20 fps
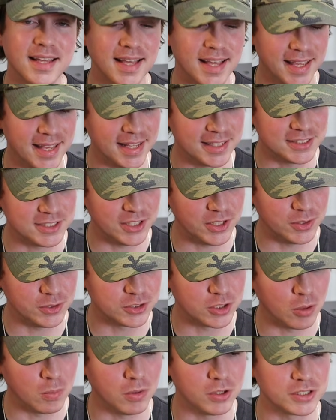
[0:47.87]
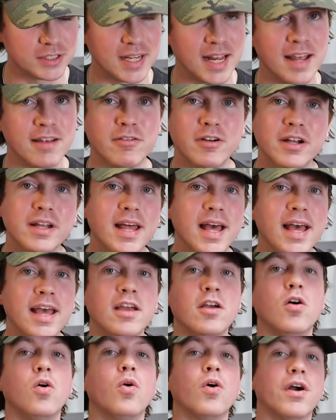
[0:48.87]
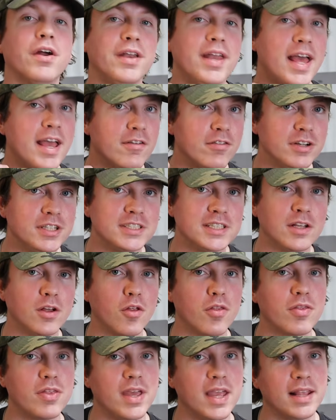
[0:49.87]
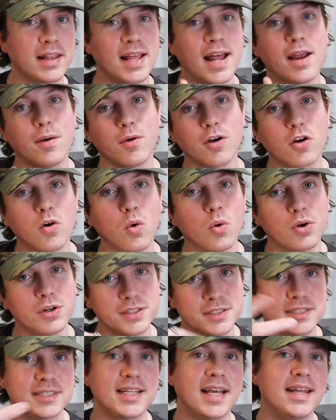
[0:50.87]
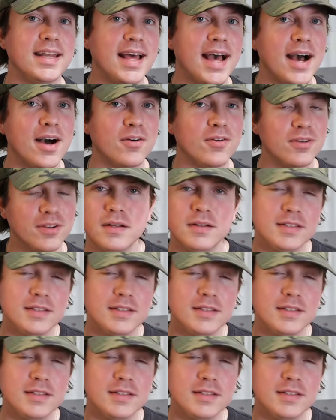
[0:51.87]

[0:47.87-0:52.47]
It gets used almost every day or on every single thing that I record and send out.